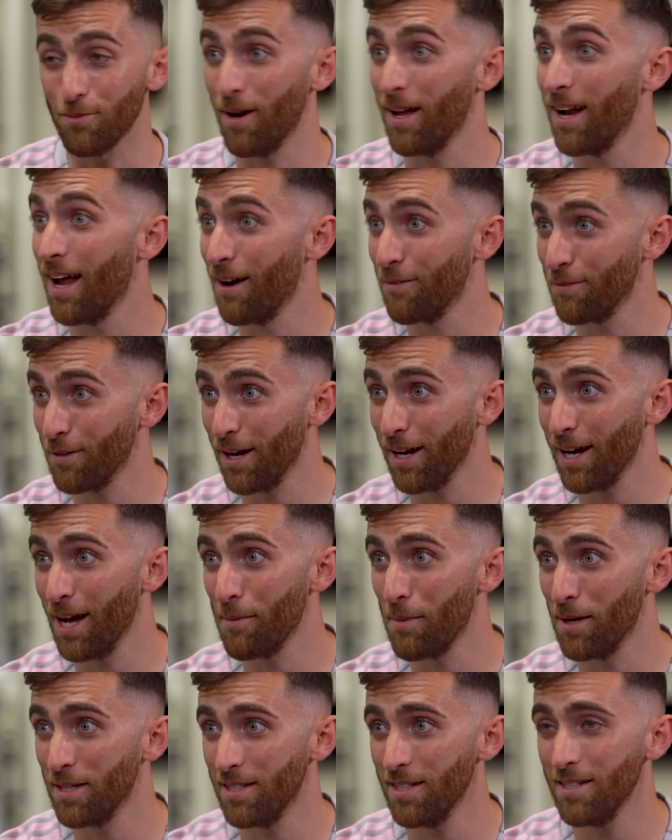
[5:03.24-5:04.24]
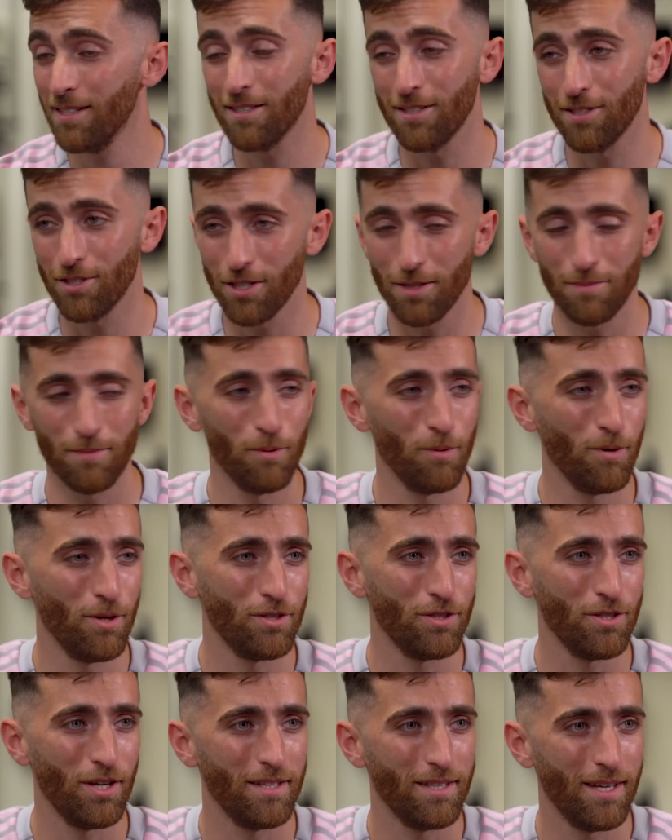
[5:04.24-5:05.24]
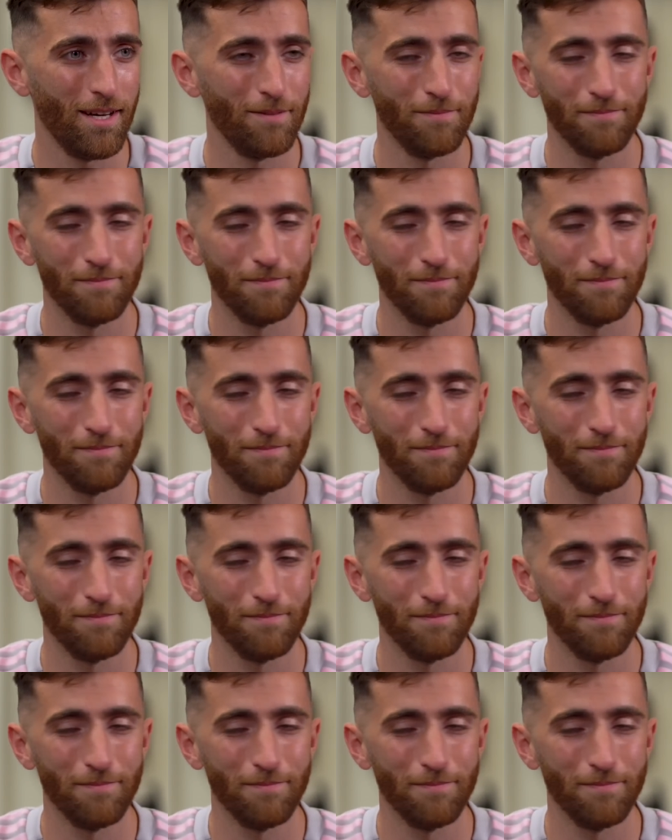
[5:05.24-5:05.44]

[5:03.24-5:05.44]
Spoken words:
right after I got my citizenship, the world shut down.